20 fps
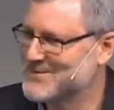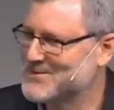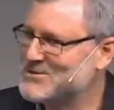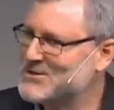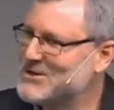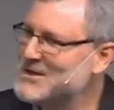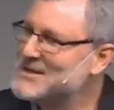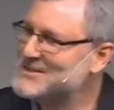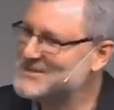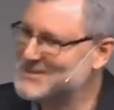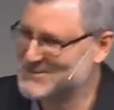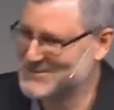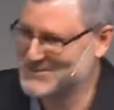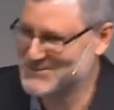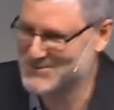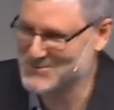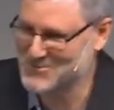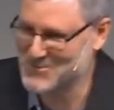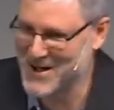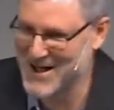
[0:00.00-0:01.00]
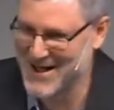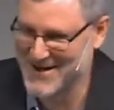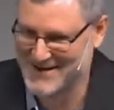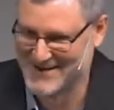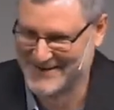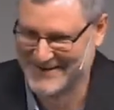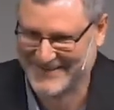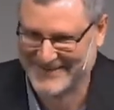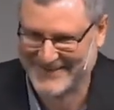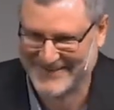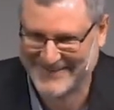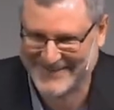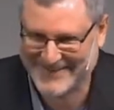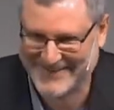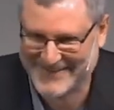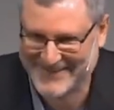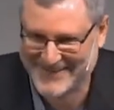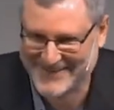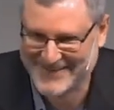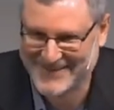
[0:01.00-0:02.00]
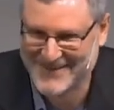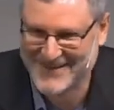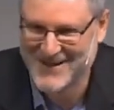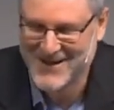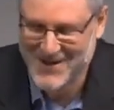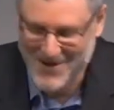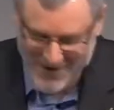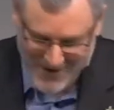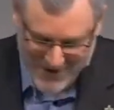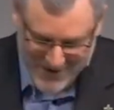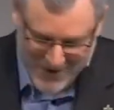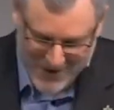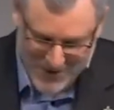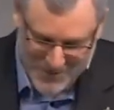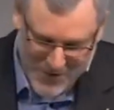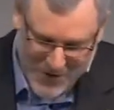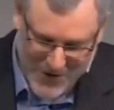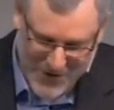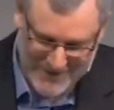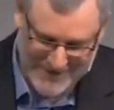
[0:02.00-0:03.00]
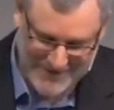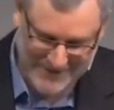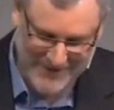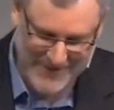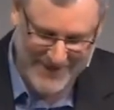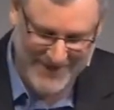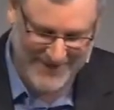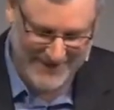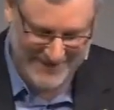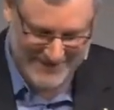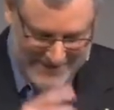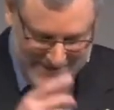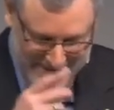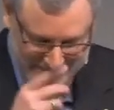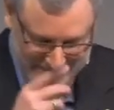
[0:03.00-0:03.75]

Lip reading: Jesus is the one who perseveres.